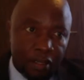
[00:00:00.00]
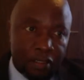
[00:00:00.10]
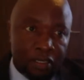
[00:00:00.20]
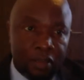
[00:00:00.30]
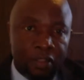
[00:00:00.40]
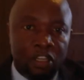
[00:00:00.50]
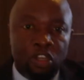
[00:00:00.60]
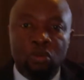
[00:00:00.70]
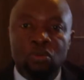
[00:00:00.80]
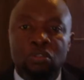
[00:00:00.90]
and the
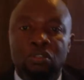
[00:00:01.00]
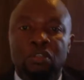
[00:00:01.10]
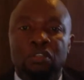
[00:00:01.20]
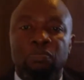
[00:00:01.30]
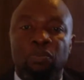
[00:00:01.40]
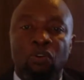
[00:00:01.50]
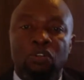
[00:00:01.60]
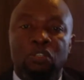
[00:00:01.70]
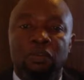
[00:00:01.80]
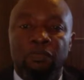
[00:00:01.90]
accused is brought